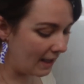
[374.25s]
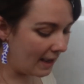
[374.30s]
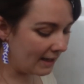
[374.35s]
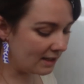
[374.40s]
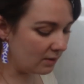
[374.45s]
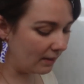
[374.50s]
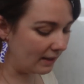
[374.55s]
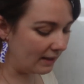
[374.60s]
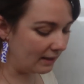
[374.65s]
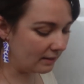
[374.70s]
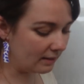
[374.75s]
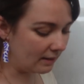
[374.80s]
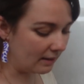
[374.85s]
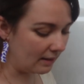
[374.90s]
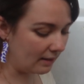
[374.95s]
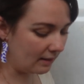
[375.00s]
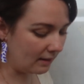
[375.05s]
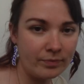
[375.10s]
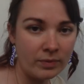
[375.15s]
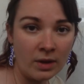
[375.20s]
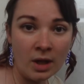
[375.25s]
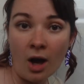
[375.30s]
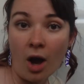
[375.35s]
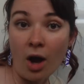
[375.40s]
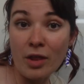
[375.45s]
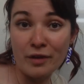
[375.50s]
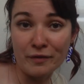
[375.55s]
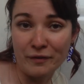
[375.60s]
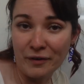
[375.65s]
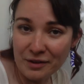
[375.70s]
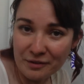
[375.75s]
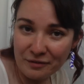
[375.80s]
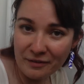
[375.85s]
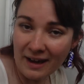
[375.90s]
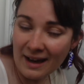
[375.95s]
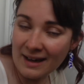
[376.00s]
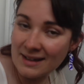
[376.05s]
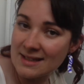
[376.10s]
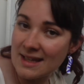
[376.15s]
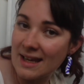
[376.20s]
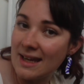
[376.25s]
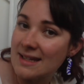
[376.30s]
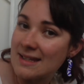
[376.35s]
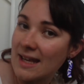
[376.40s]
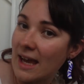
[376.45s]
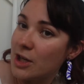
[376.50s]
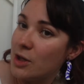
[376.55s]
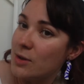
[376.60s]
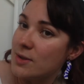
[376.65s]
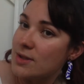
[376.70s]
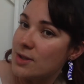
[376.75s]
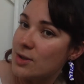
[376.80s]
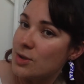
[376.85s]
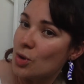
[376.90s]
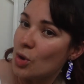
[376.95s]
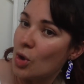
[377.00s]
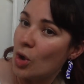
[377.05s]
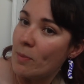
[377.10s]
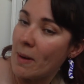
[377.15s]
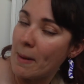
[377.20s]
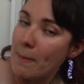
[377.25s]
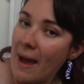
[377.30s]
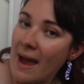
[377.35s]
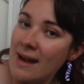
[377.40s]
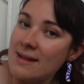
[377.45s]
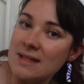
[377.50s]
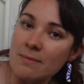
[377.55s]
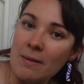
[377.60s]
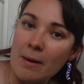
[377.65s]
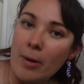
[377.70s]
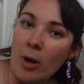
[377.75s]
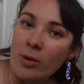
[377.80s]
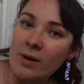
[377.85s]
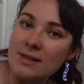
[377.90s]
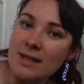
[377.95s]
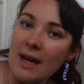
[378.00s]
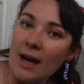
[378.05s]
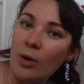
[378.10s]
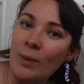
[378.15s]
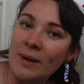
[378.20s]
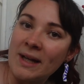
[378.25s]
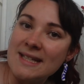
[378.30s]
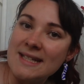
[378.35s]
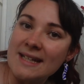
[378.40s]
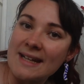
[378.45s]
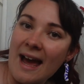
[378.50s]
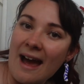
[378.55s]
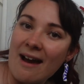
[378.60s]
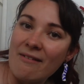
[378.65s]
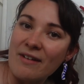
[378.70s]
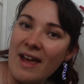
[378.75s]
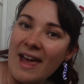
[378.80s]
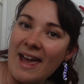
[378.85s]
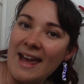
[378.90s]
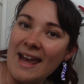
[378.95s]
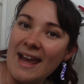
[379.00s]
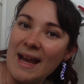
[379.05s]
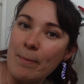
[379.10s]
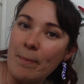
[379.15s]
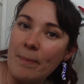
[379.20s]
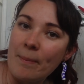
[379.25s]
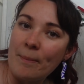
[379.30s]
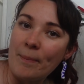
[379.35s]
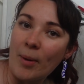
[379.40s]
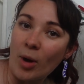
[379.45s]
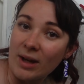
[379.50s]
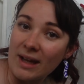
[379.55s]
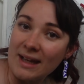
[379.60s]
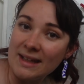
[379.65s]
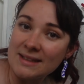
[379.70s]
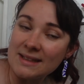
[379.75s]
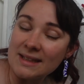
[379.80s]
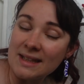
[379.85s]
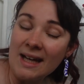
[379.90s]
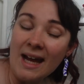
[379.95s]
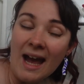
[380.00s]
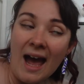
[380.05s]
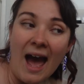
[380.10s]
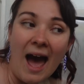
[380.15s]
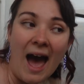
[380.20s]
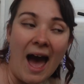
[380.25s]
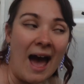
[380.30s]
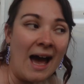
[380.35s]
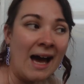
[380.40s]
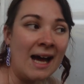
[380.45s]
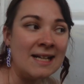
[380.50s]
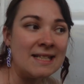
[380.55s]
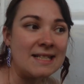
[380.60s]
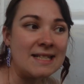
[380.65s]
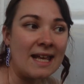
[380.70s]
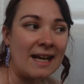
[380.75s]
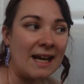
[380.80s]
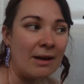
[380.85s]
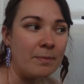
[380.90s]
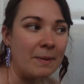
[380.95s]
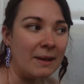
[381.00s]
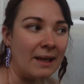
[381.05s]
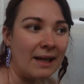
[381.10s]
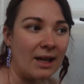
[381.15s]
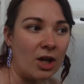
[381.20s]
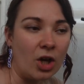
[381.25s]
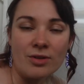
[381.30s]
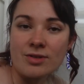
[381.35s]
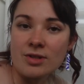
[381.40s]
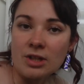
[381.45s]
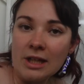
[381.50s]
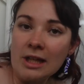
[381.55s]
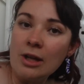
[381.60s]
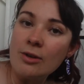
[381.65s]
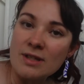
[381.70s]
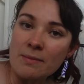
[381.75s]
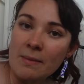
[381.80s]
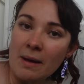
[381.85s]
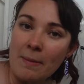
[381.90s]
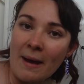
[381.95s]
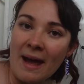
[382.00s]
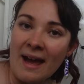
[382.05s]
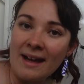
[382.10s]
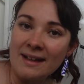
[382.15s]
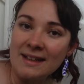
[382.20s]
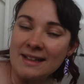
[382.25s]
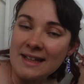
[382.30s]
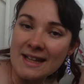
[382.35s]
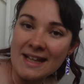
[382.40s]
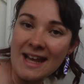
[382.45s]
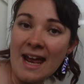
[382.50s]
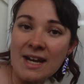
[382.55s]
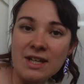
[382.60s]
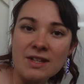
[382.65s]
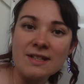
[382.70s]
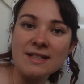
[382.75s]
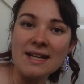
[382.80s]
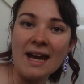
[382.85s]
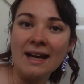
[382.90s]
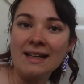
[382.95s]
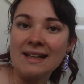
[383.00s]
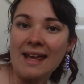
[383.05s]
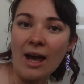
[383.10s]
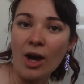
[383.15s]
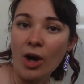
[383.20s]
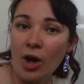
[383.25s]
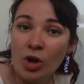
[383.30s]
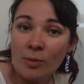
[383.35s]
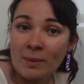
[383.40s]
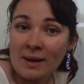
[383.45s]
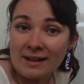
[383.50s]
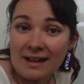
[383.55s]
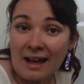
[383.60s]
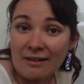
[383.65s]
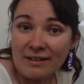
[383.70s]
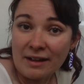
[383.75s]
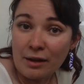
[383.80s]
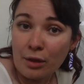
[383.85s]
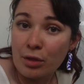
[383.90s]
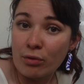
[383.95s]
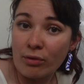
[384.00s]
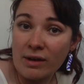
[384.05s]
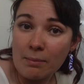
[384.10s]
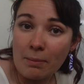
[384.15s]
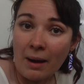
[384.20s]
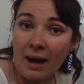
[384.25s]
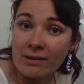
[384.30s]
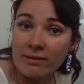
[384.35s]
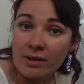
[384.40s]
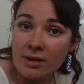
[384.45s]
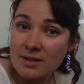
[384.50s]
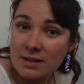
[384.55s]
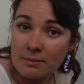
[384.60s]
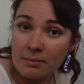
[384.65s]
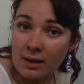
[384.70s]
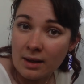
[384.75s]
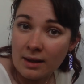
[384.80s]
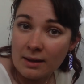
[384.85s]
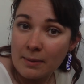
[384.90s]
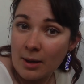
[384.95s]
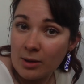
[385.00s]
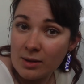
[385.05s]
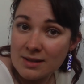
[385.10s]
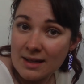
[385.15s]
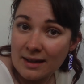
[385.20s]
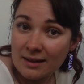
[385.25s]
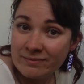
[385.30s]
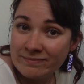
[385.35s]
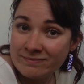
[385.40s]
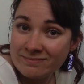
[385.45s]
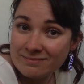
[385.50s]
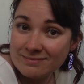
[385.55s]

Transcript: Anyway, other fun fact is I used to store my pens in my ponytail when I didn't have a pocket, and then I'd be like constantly losing my pen, and at the end of the day I'd get home and I'd have like 3 biros in my ponytail.